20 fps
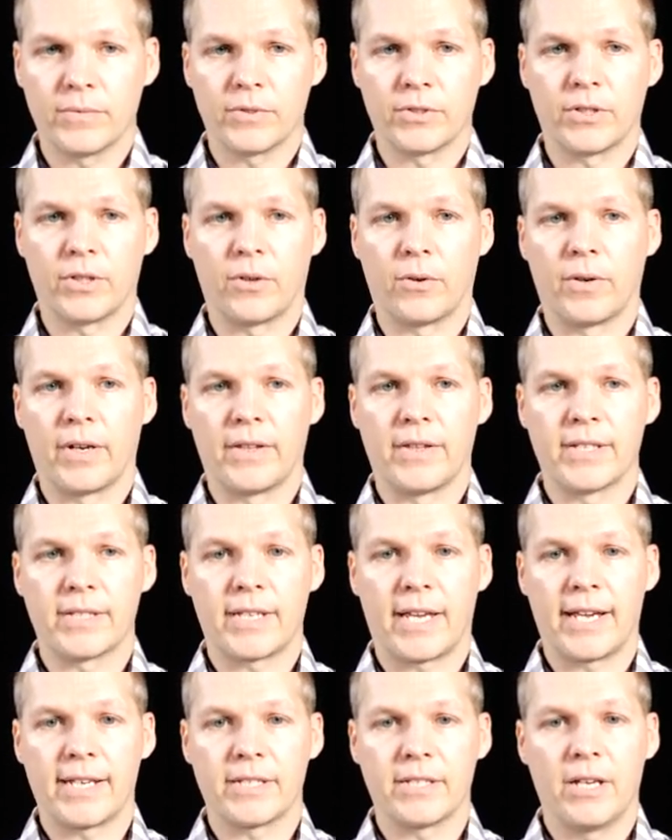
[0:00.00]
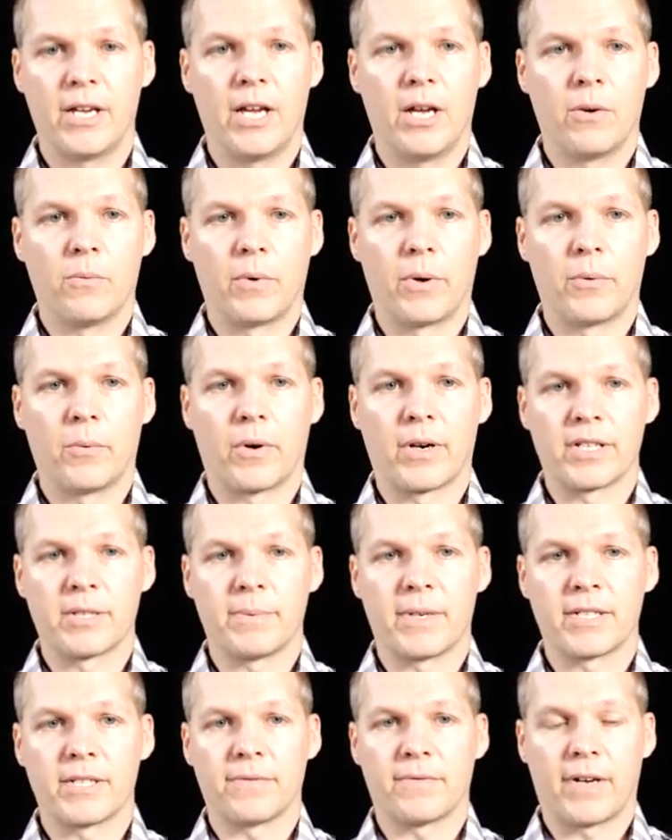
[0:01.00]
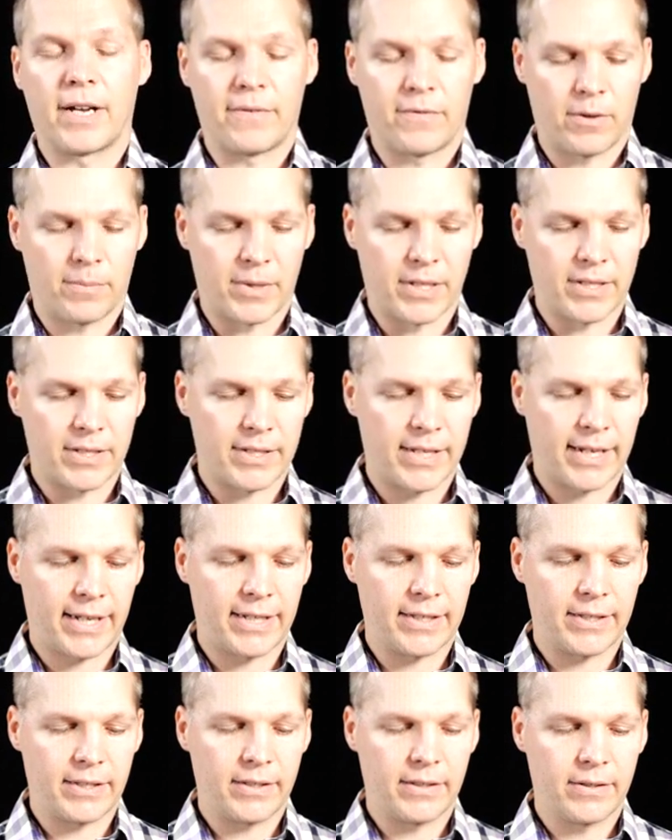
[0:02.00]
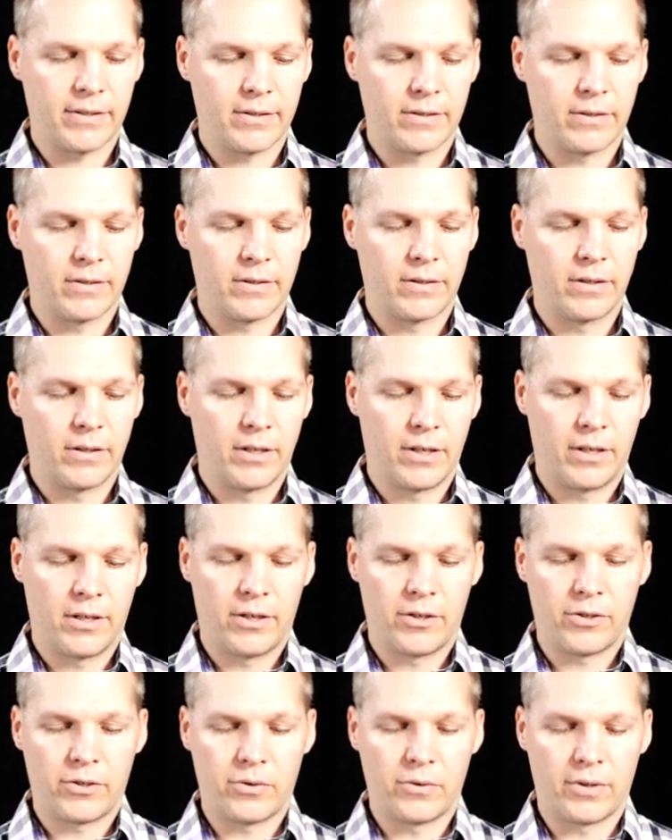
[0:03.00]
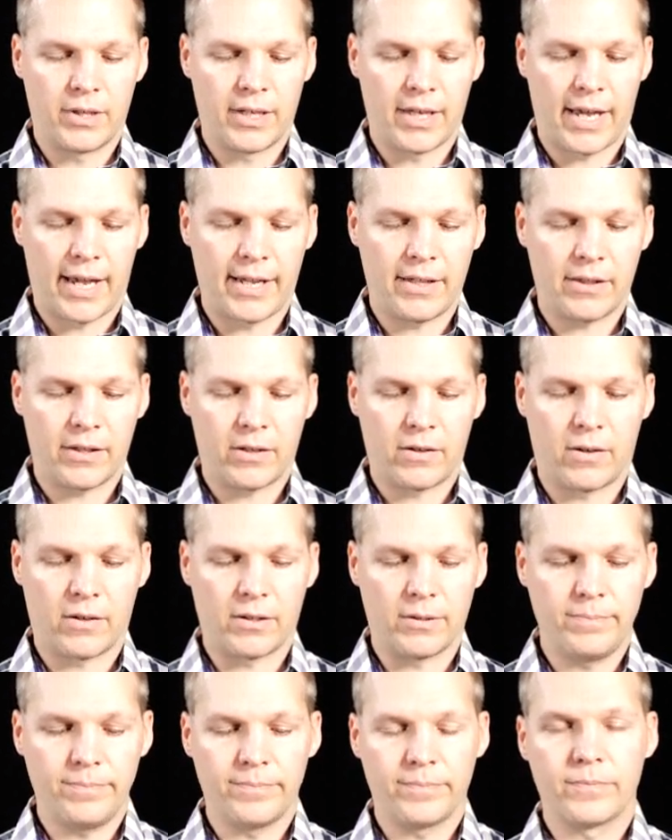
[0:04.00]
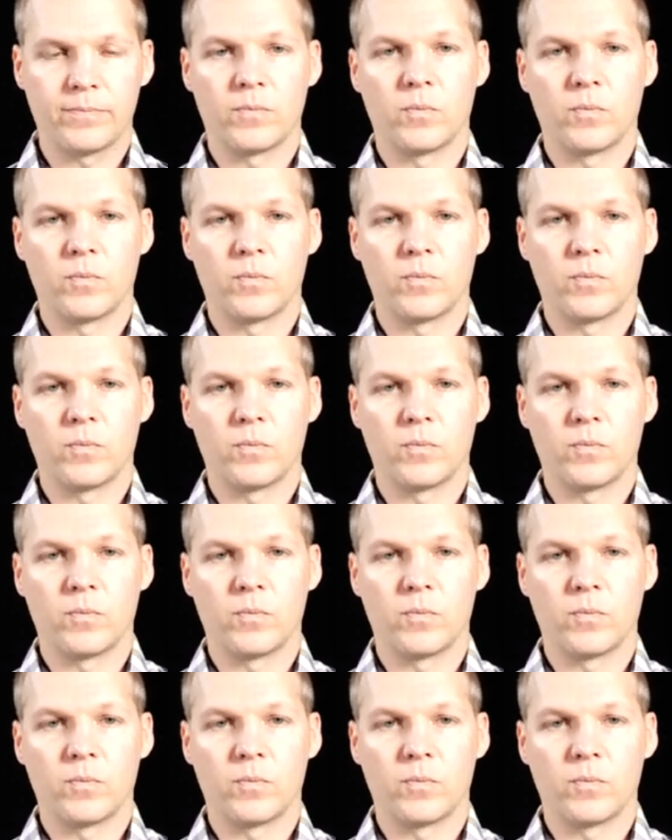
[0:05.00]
So in this case, we would want to specify from the 2nd to the 8th column.